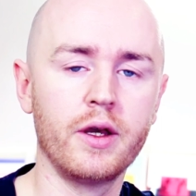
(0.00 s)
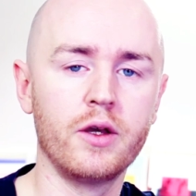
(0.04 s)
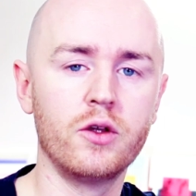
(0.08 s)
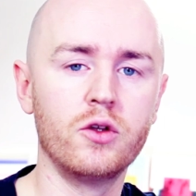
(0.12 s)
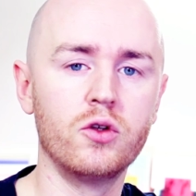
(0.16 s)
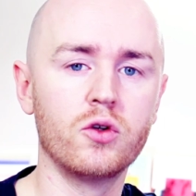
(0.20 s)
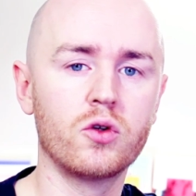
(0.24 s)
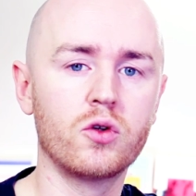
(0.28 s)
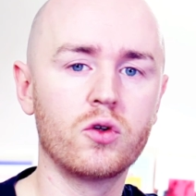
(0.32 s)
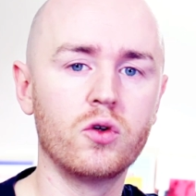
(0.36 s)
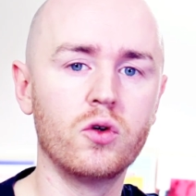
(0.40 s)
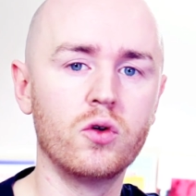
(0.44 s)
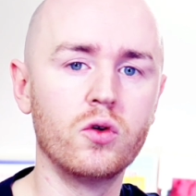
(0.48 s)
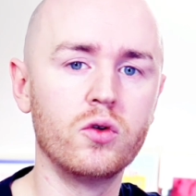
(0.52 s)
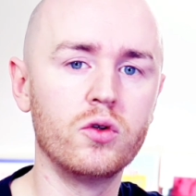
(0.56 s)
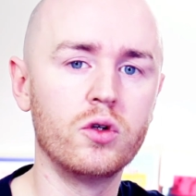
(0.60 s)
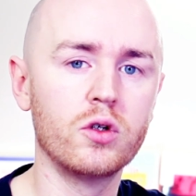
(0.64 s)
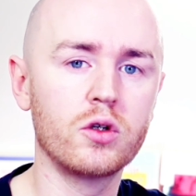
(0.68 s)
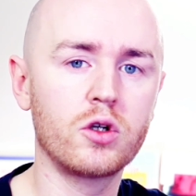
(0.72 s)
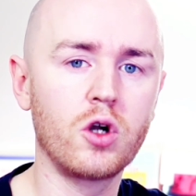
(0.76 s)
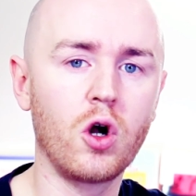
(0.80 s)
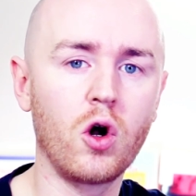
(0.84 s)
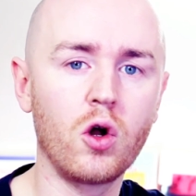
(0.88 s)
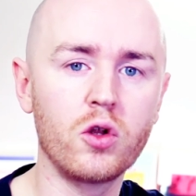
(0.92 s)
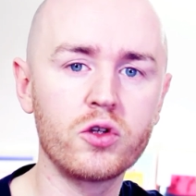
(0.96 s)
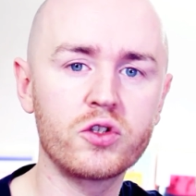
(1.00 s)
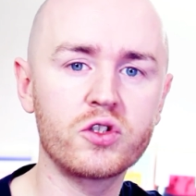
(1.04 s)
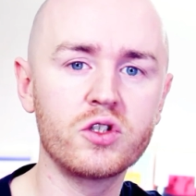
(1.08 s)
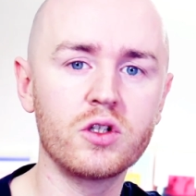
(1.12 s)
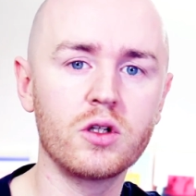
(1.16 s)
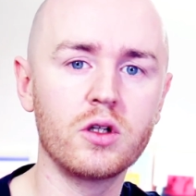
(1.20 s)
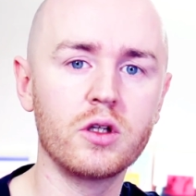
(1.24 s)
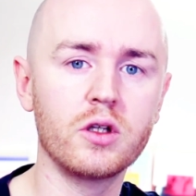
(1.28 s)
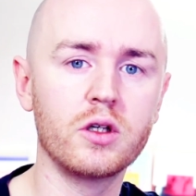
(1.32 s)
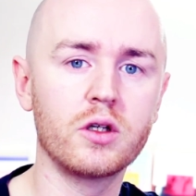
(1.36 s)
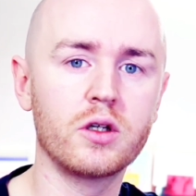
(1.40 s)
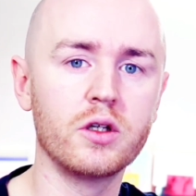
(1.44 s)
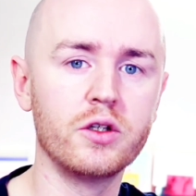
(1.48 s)
You could
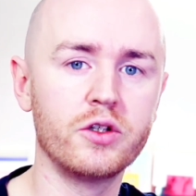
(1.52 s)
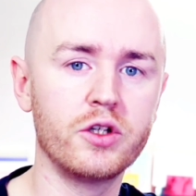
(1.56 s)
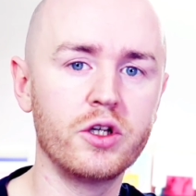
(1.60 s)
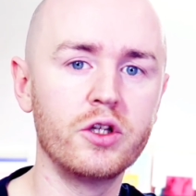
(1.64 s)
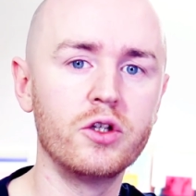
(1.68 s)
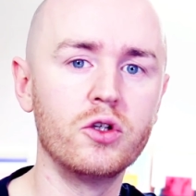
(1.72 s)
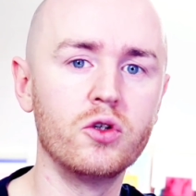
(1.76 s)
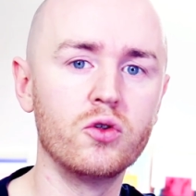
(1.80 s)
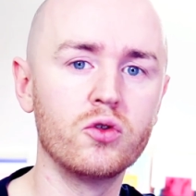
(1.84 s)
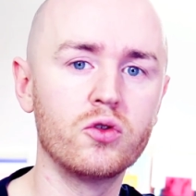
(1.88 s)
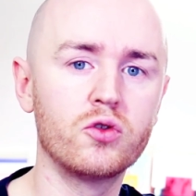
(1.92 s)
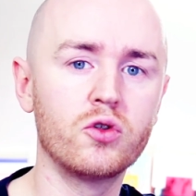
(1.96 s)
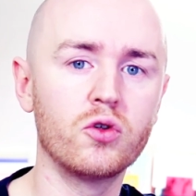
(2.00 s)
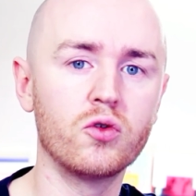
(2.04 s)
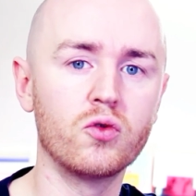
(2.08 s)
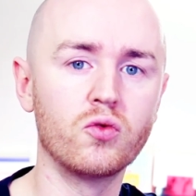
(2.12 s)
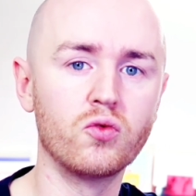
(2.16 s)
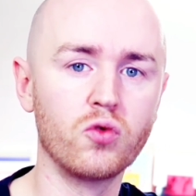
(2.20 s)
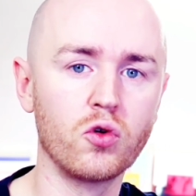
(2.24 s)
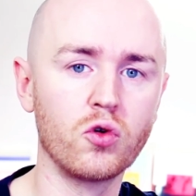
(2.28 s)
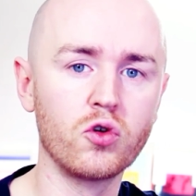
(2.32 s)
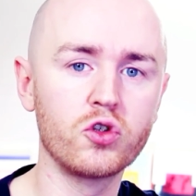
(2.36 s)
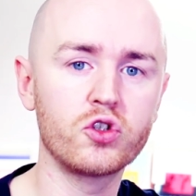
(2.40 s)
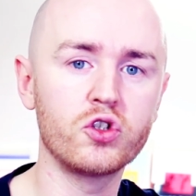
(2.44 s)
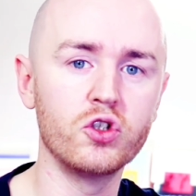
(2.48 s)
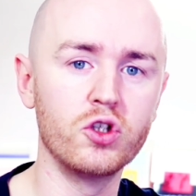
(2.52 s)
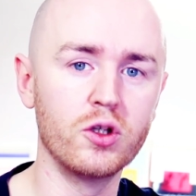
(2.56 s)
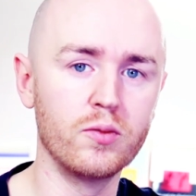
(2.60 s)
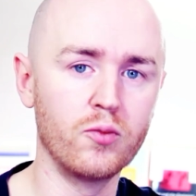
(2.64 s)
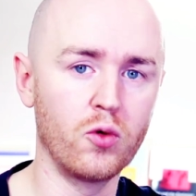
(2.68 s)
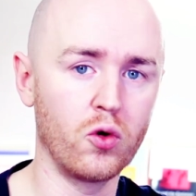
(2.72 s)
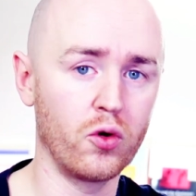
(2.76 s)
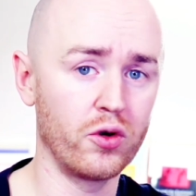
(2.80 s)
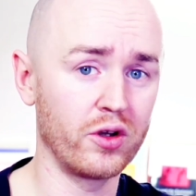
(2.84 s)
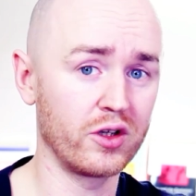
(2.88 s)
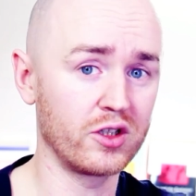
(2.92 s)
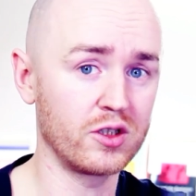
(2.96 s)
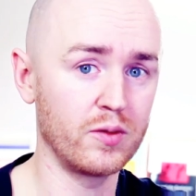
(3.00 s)
constantly continue to rush in the
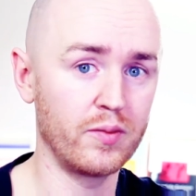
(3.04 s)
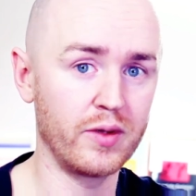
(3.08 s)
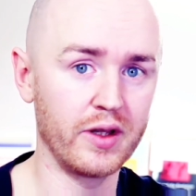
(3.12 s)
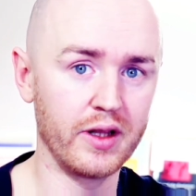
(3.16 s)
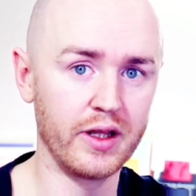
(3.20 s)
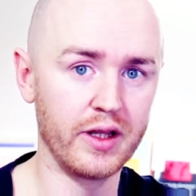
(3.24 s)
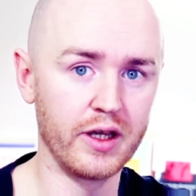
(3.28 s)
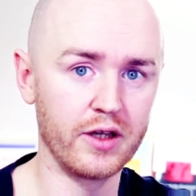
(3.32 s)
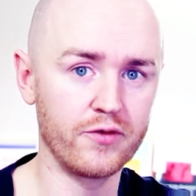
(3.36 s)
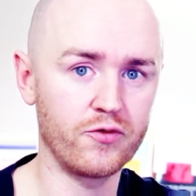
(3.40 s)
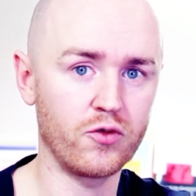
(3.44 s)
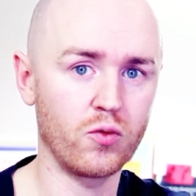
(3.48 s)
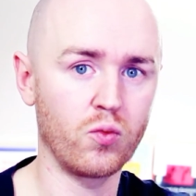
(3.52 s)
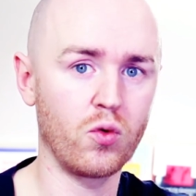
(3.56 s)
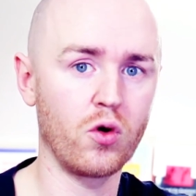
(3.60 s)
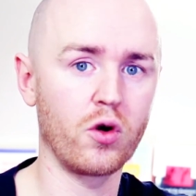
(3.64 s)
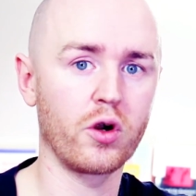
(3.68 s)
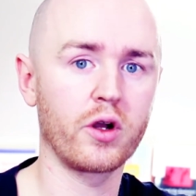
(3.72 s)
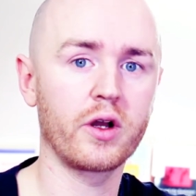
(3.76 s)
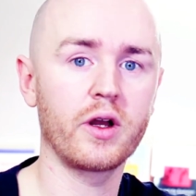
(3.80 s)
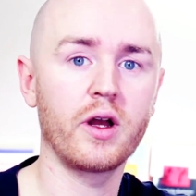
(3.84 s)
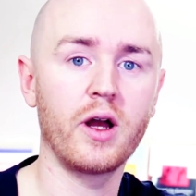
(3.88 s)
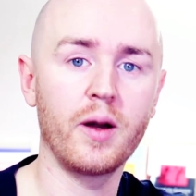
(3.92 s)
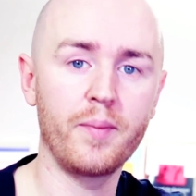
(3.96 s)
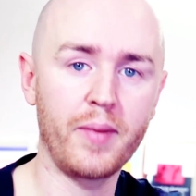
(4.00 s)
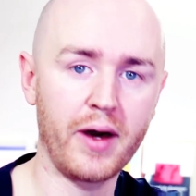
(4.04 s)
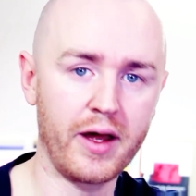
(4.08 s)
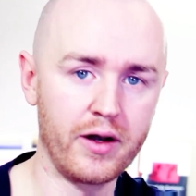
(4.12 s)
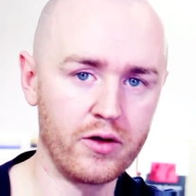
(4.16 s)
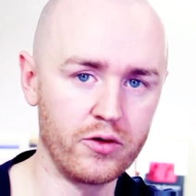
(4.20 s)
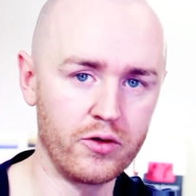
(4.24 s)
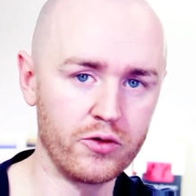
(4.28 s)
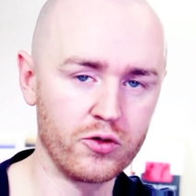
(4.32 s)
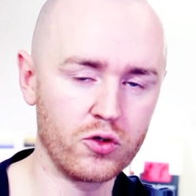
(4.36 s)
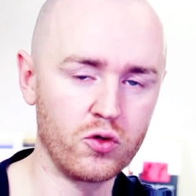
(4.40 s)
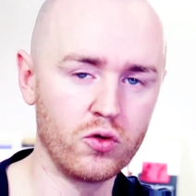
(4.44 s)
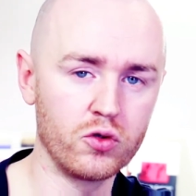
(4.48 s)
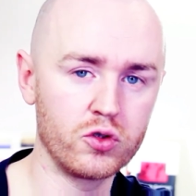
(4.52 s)
mornings and be late for work, a
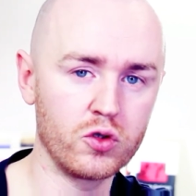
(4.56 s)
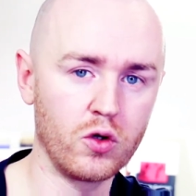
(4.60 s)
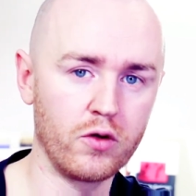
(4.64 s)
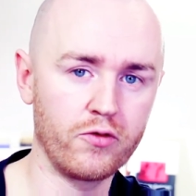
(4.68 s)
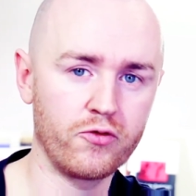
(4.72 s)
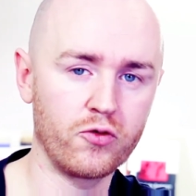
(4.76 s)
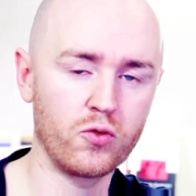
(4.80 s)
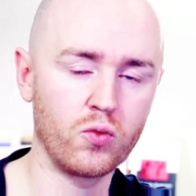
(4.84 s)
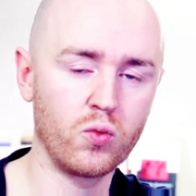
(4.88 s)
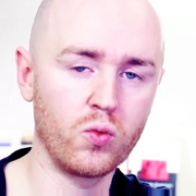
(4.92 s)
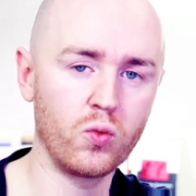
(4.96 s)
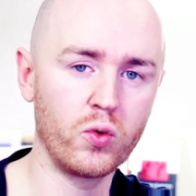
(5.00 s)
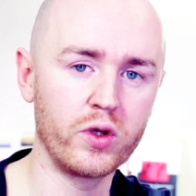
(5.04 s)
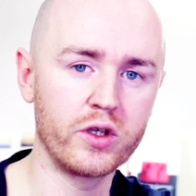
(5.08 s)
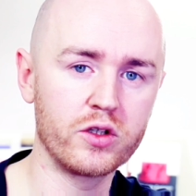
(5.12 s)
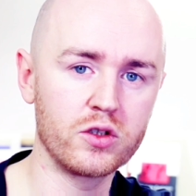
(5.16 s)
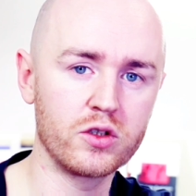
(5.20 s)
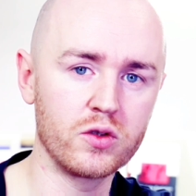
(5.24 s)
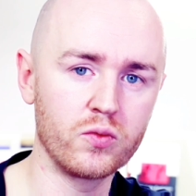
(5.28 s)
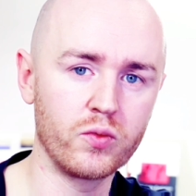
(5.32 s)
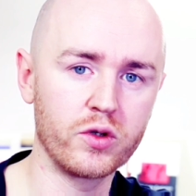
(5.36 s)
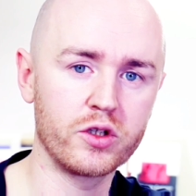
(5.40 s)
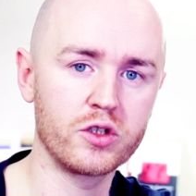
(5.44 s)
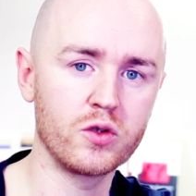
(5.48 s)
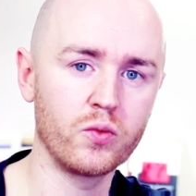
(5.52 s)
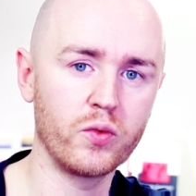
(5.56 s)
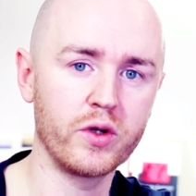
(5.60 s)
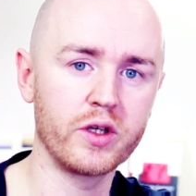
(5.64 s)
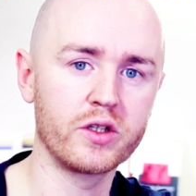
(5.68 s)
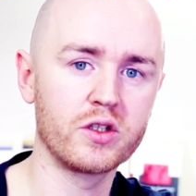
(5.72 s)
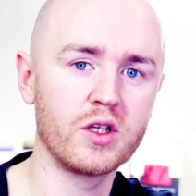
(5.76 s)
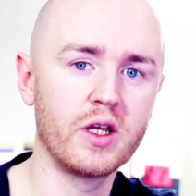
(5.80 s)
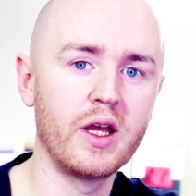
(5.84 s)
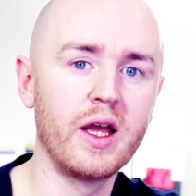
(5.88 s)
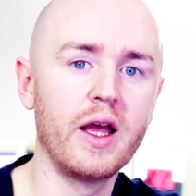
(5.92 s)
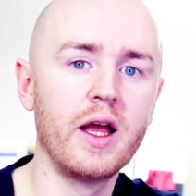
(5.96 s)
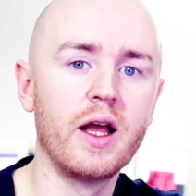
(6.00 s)
pattern that goes on for weeks and weeks and weeks.